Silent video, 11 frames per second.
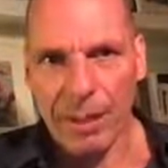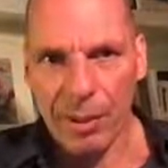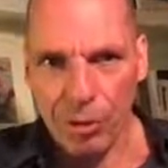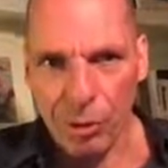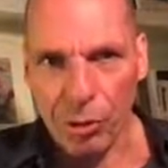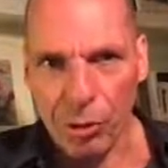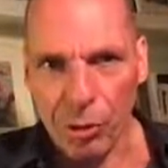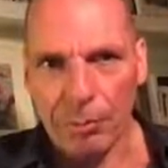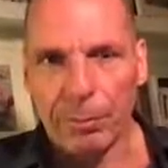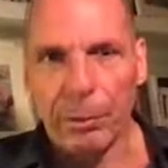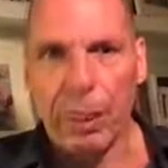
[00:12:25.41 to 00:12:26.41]
it's your job
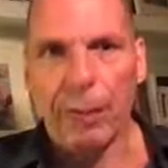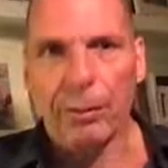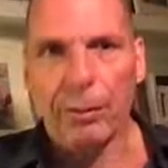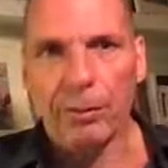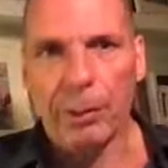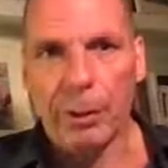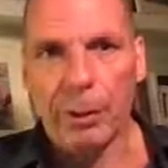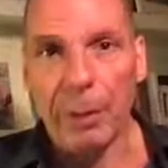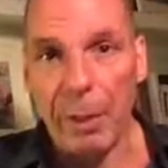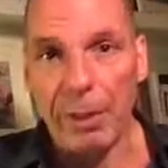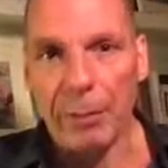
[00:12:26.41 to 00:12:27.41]
now to borrow and
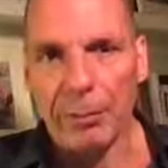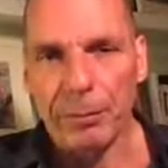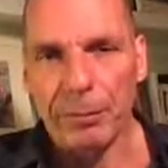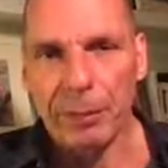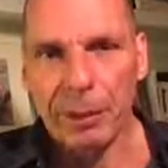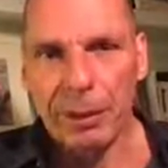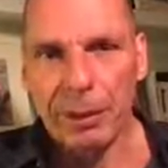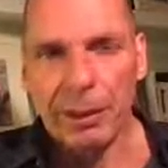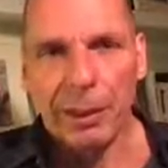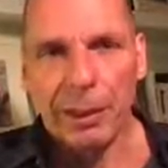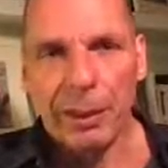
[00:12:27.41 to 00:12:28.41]
spend.
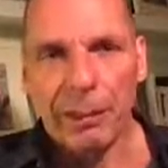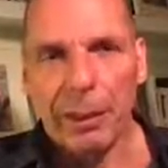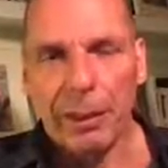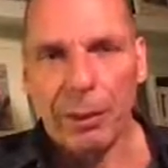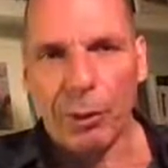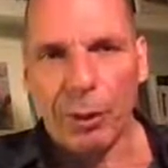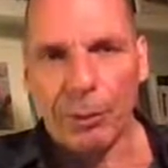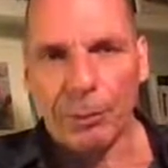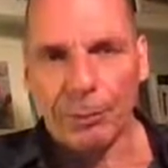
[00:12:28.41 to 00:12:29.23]
And what are they doing?